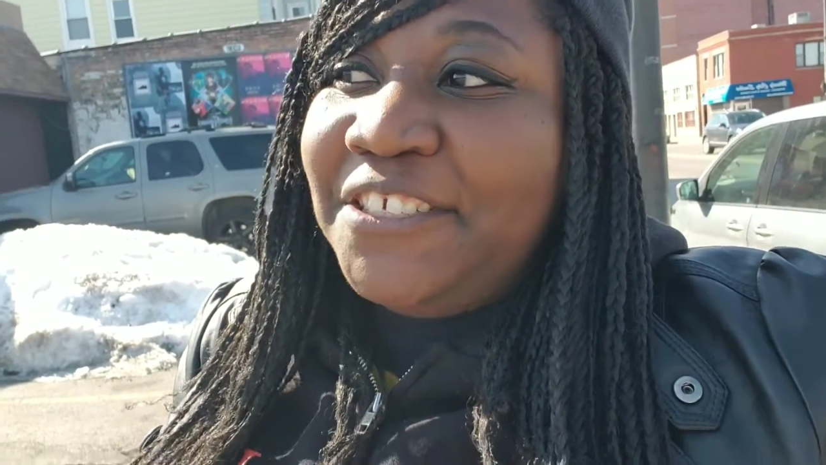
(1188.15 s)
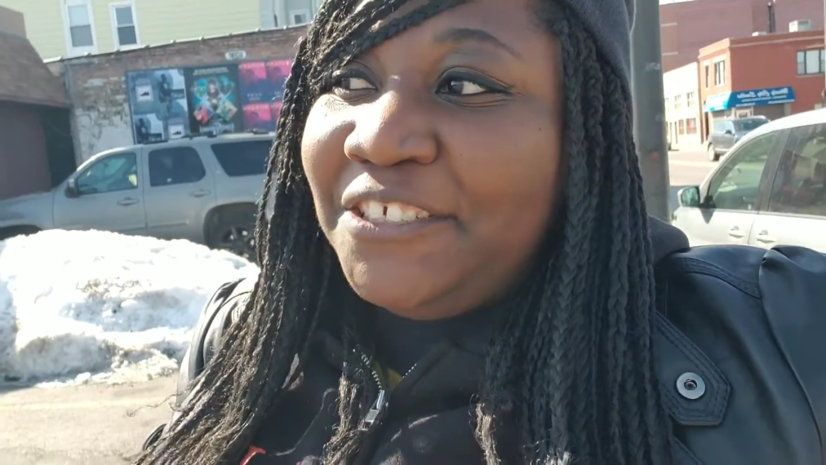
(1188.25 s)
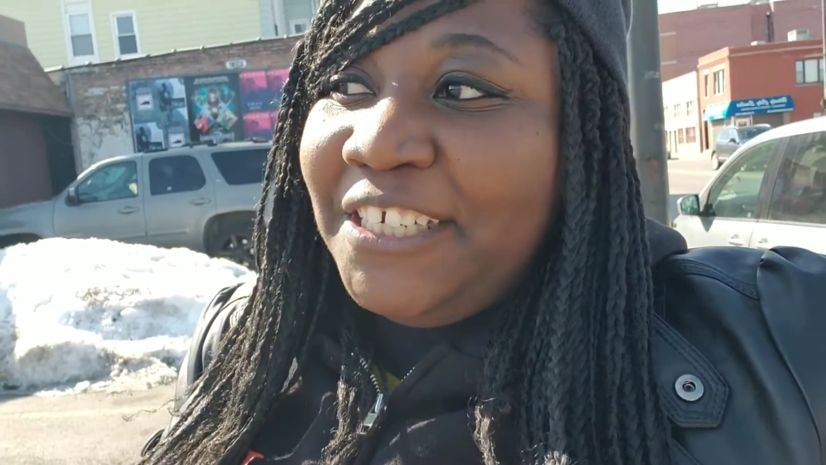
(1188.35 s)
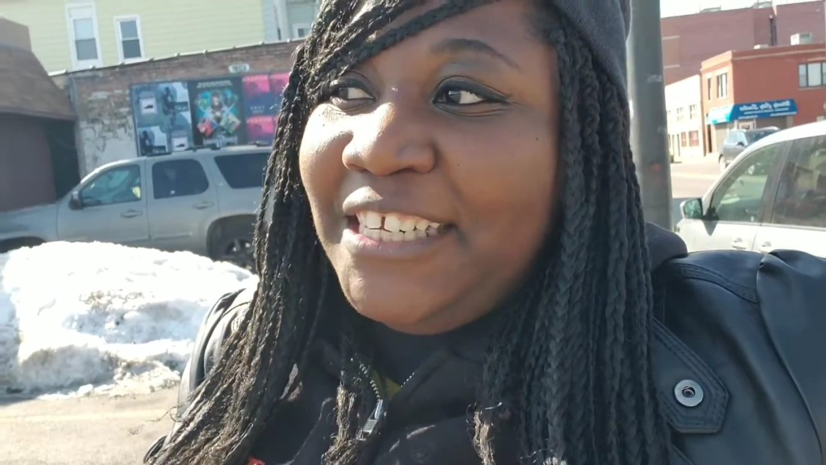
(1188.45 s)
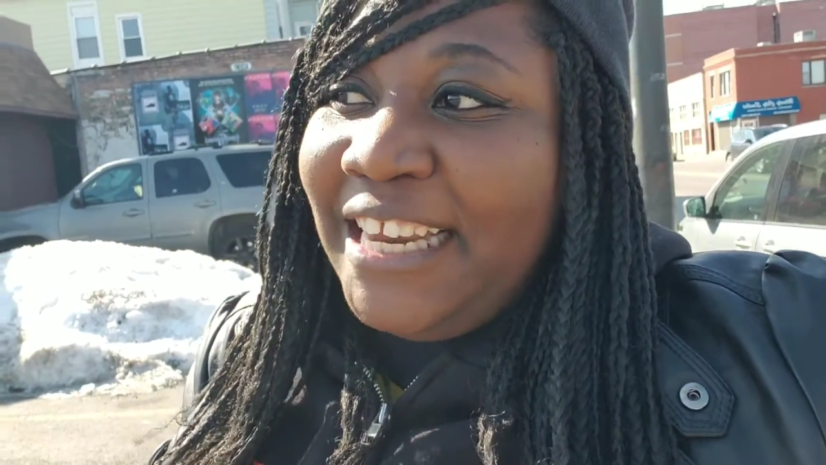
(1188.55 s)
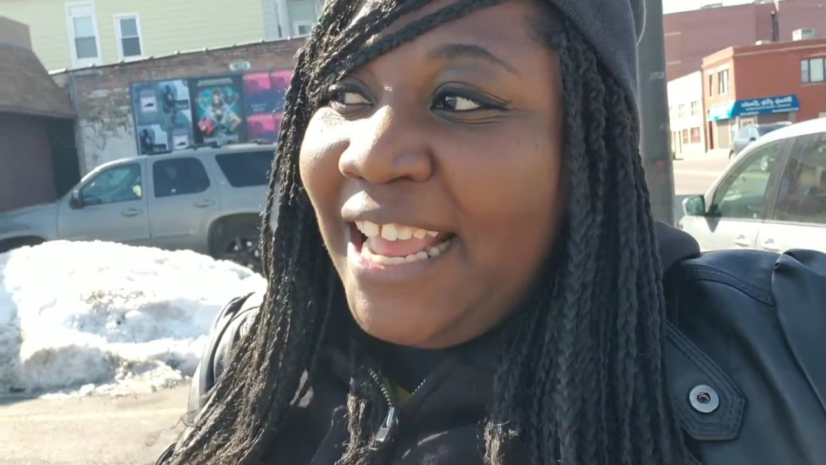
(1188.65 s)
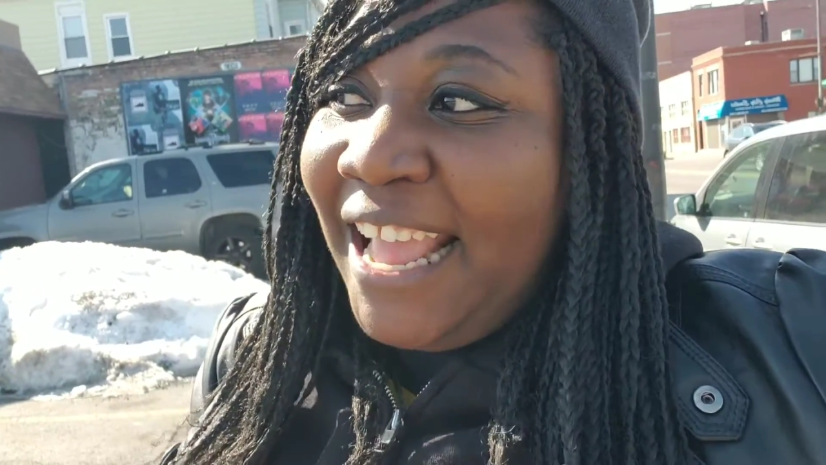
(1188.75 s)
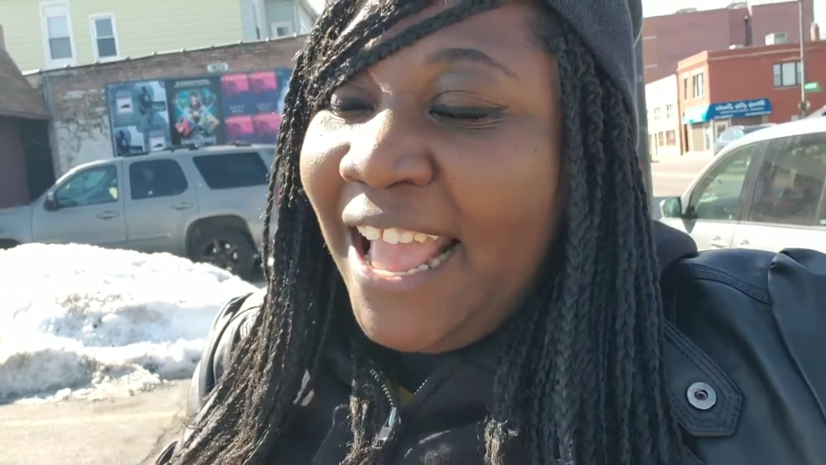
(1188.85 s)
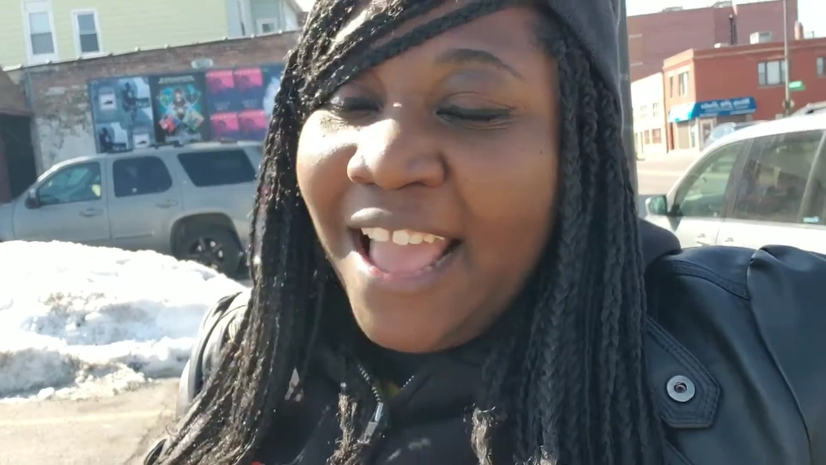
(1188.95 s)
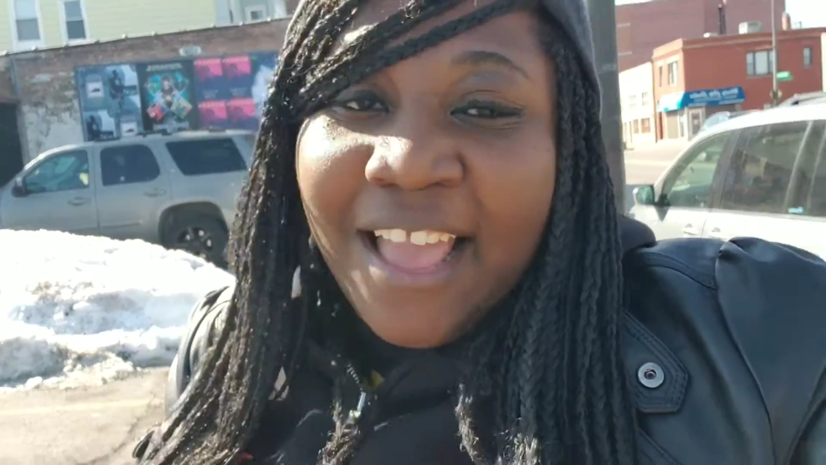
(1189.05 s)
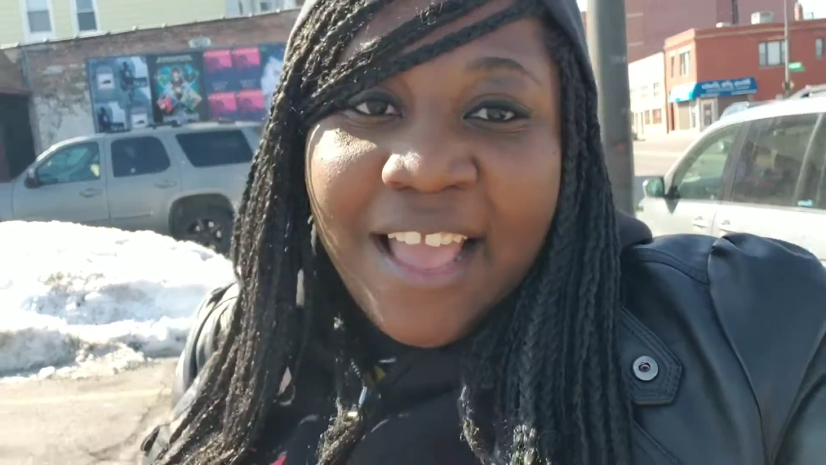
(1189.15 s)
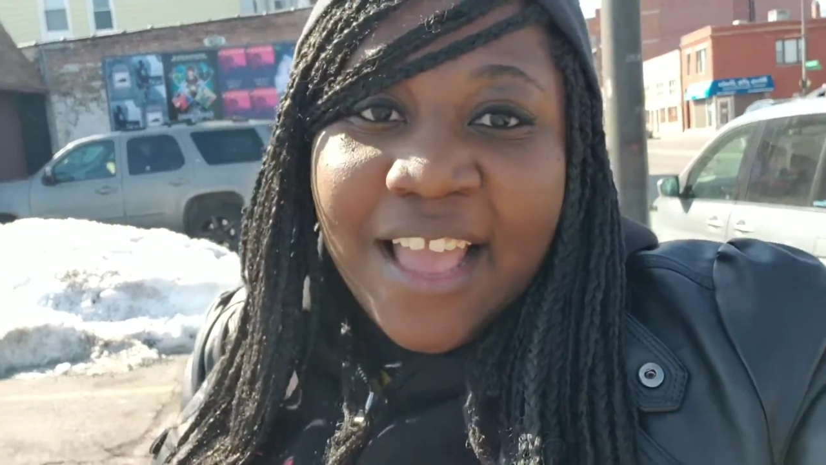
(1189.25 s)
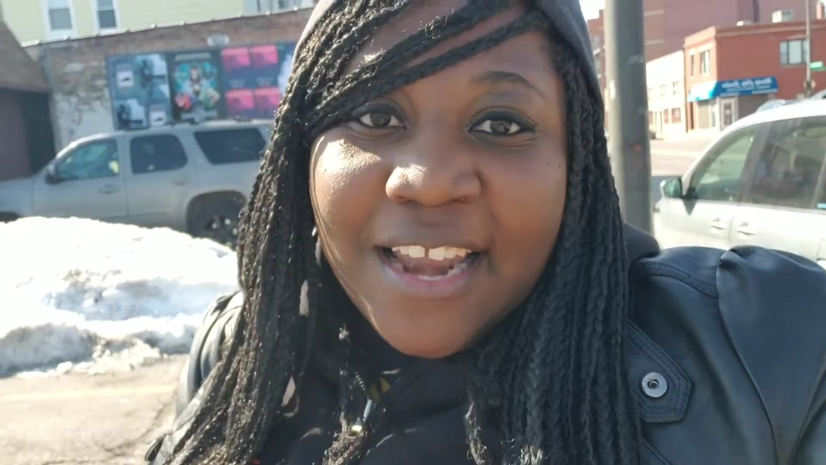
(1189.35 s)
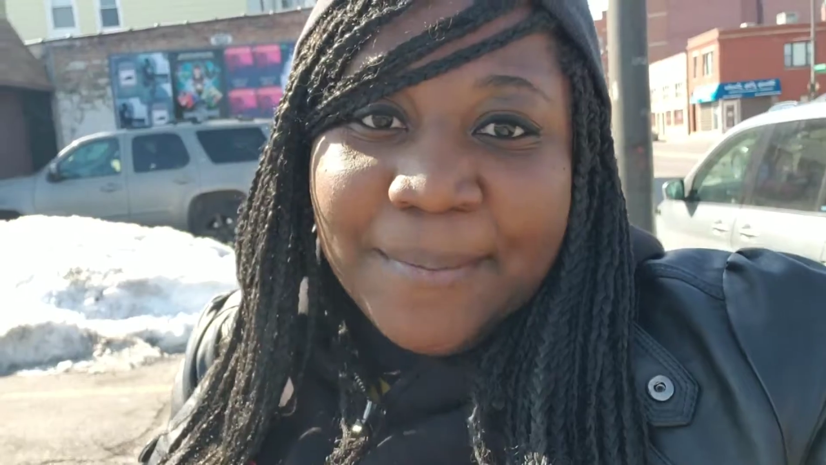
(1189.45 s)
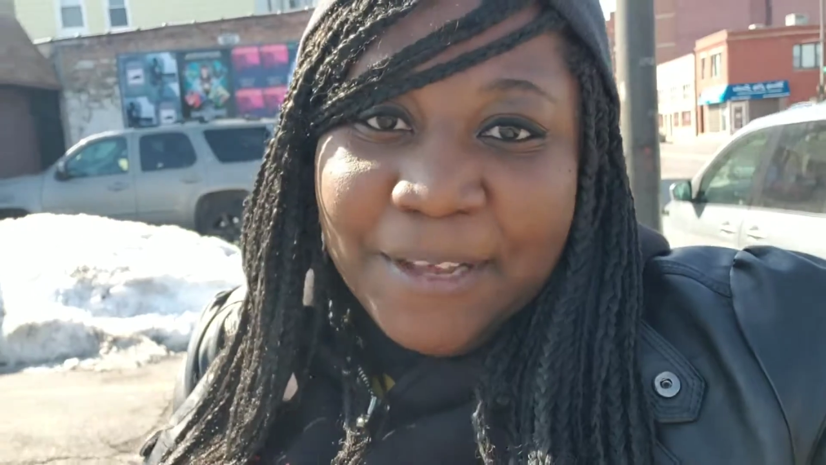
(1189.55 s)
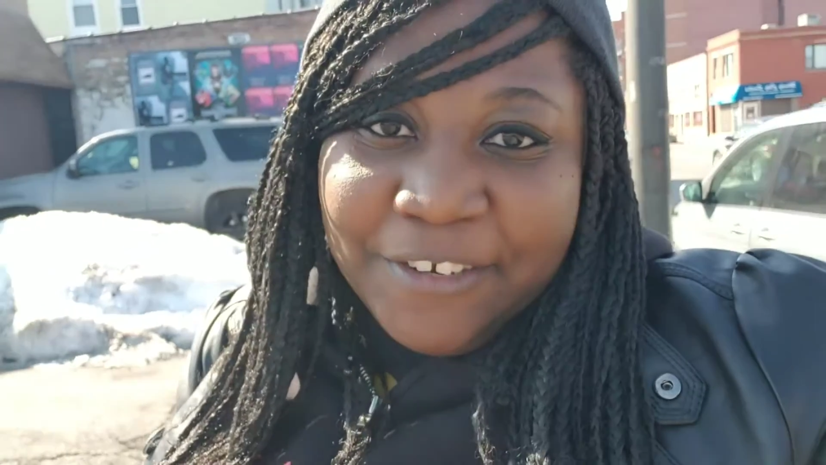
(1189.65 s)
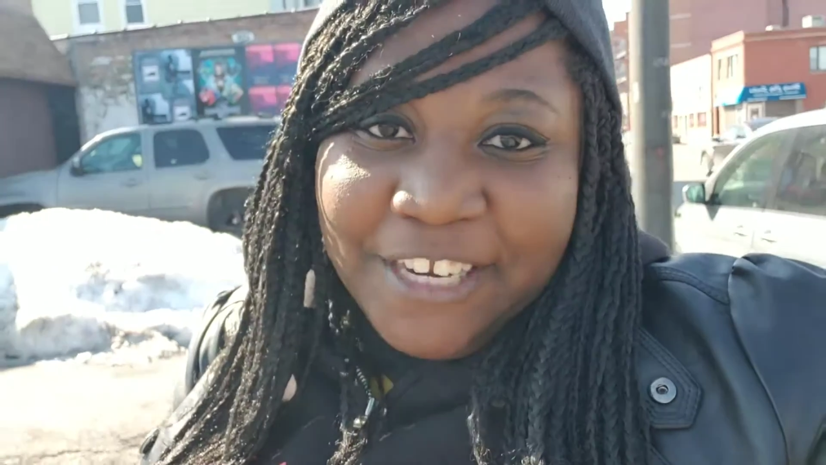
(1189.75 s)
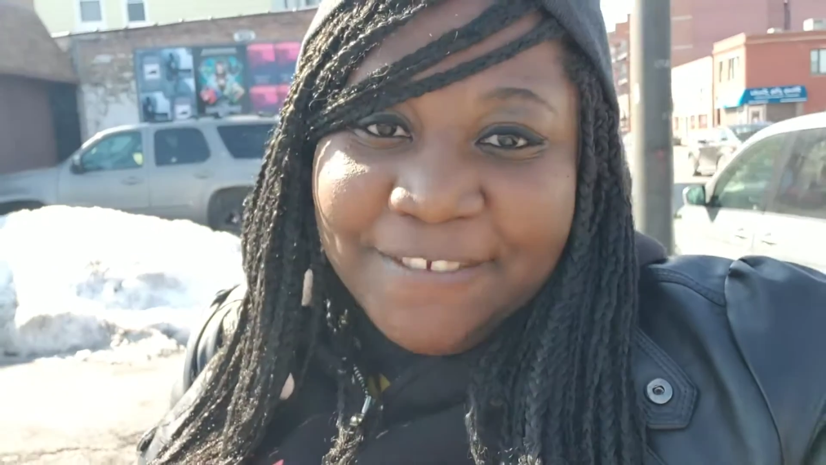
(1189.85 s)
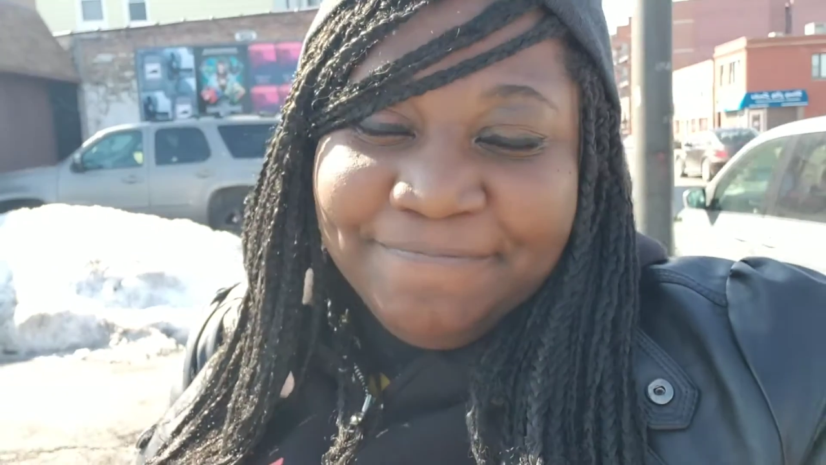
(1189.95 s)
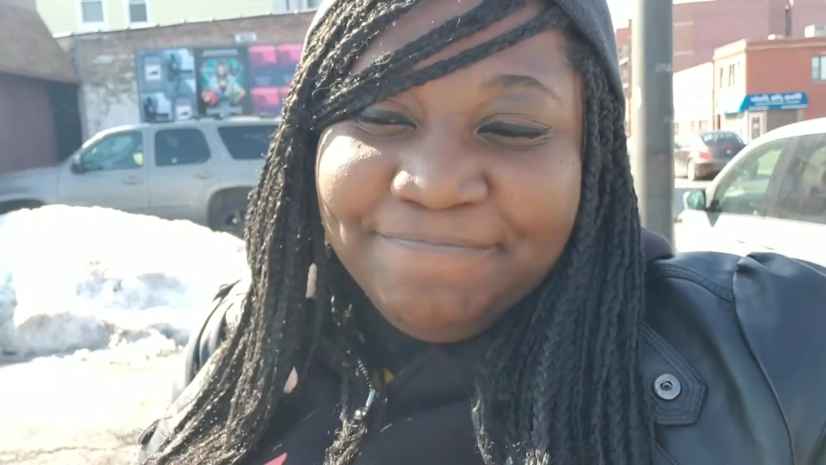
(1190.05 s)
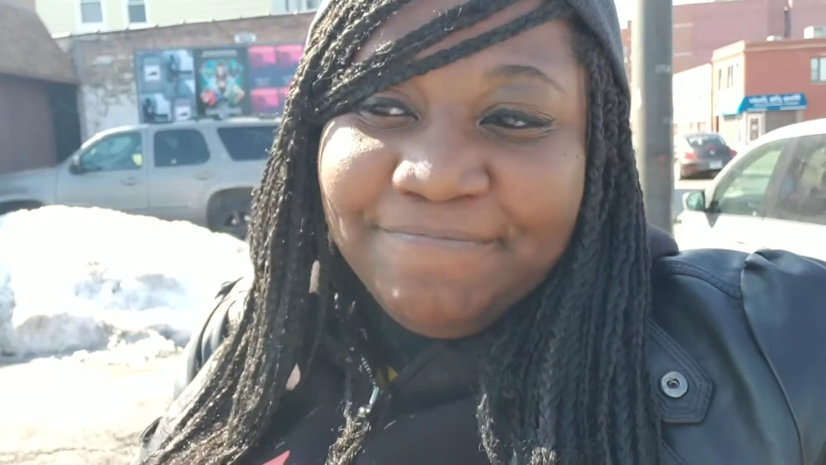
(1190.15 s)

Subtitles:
the street, and I'm hungry.